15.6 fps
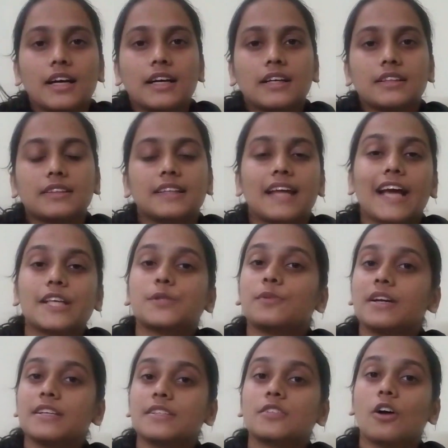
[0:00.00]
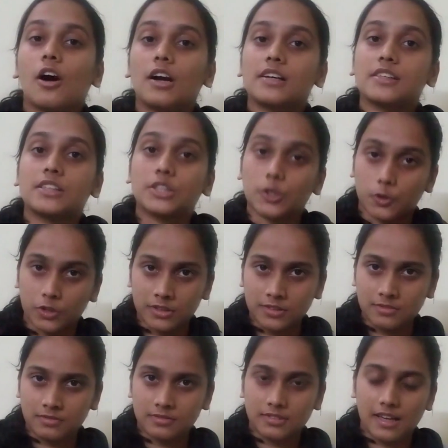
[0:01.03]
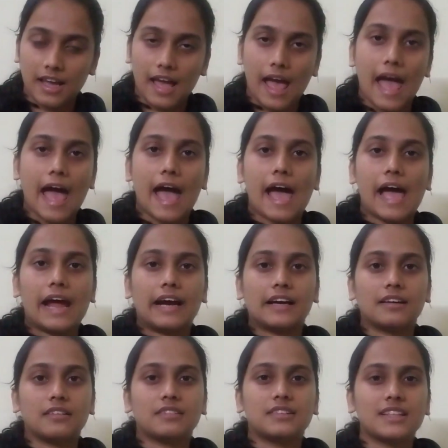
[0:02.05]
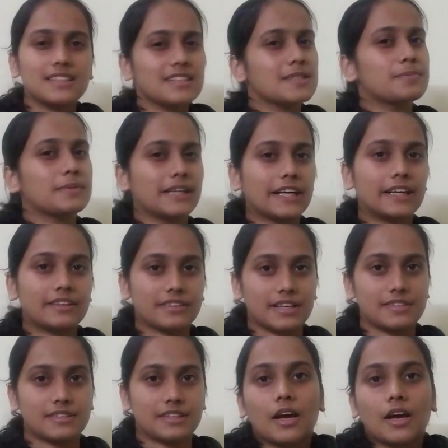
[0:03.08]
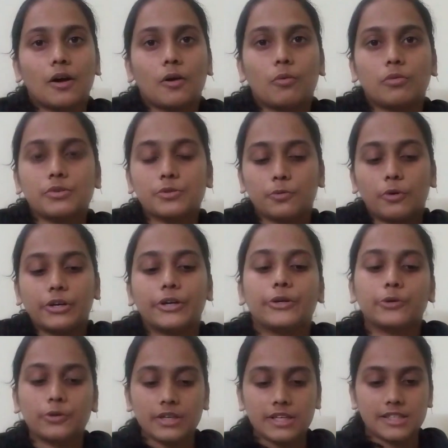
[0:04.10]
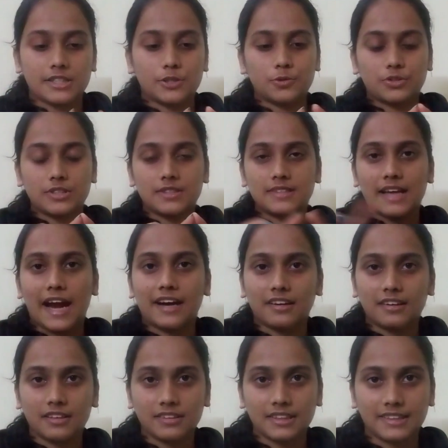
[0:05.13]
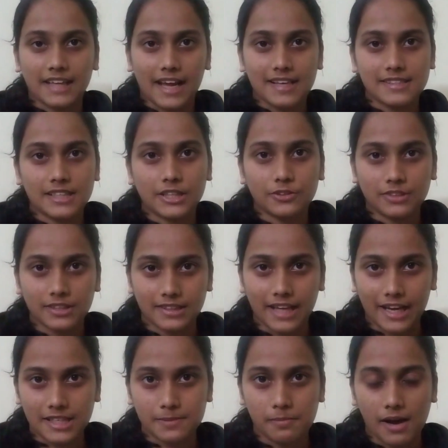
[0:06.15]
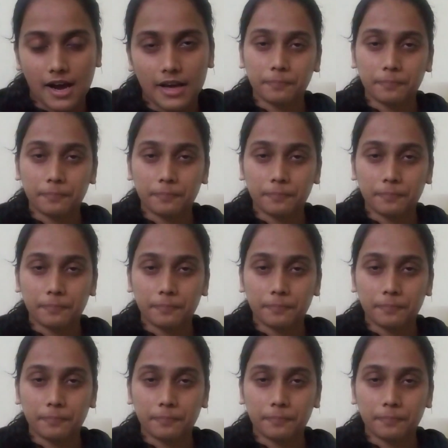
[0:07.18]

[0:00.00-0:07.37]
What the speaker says: The next one is called tone, and this is pretty interesting. So what you do is you just enter the text into the text bar,